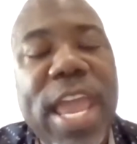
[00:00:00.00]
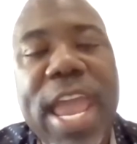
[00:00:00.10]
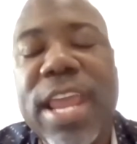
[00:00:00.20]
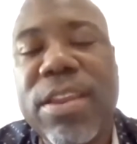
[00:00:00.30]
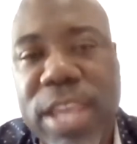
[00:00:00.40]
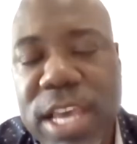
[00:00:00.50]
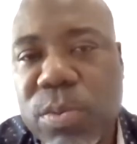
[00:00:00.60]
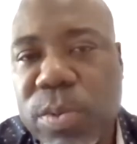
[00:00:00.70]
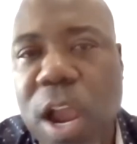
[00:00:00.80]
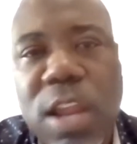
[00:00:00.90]
And
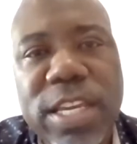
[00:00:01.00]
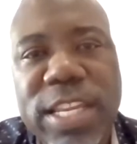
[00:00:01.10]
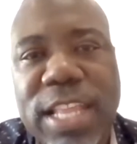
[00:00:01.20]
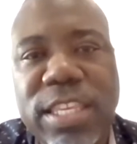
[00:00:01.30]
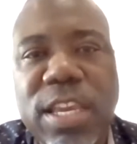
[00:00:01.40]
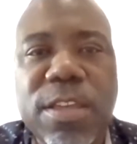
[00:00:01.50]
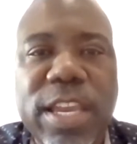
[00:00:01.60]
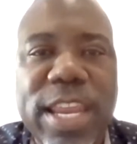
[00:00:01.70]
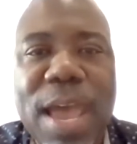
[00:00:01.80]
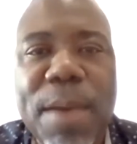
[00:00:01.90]
yes, we are looking at the other
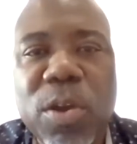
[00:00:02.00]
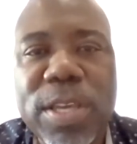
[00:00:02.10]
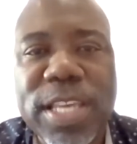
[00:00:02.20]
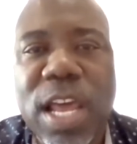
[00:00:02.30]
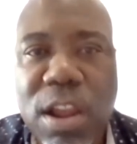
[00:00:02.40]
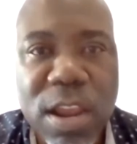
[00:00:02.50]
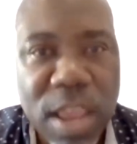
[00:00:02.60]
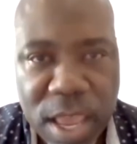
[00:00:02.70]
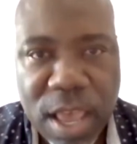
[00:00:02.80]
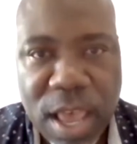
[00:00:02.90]
cannabinoids that are
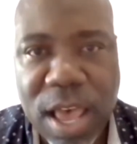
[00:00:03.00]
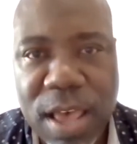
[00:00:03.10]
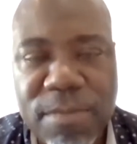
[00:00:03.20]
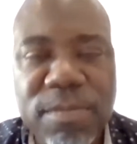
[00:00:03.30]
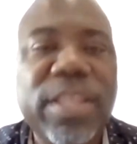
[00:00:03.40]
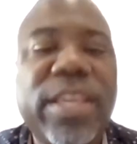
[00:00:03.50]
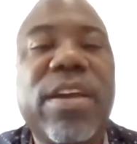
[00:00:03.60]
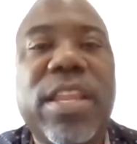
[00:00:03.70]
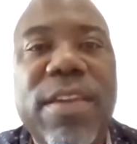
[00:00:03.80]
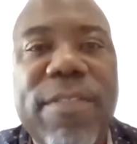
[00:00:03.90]

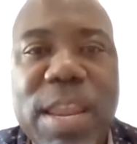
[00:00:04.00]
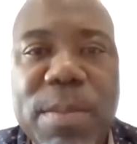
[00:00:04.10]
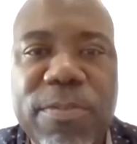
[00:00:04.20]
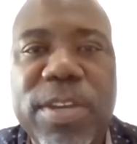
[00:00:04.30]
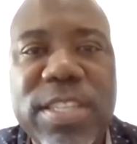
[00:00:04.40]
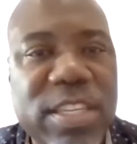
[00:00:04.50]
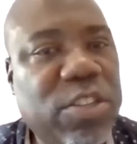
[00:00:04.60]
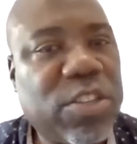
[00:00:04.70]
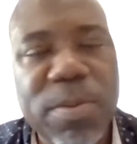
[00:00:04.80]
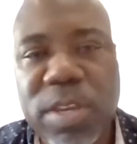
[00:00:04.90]
legally available for us to
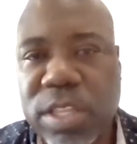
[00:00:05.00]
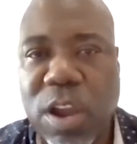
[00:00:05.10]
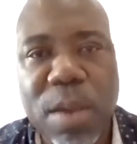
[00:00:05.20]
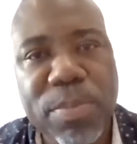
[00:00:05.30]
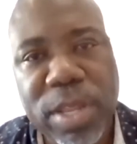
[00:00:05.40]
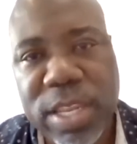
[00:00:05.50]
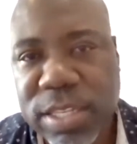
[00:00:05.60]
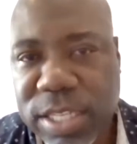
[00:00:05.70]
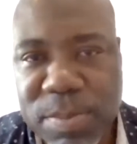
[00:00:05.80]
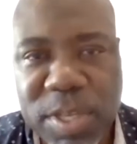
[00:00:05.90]
distribute. There are plenty
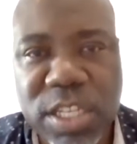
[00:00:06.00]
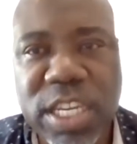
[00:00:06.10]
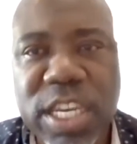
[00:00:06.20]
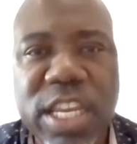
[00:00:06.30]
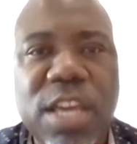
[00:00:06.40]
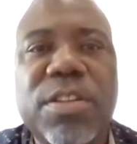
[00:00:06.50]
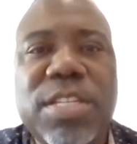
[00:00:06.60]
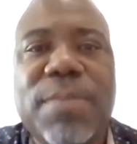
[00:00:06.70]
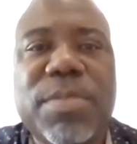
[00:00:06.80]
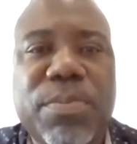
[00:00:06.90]
of CBG and other
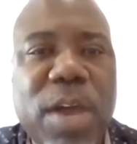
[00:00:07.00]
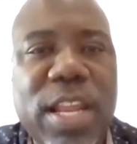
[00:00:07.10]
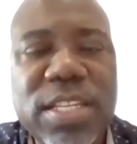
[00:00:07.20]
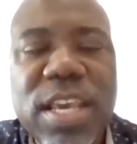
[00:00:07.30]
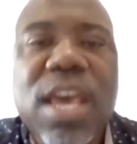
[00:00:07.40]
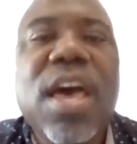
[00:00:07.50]
types of products.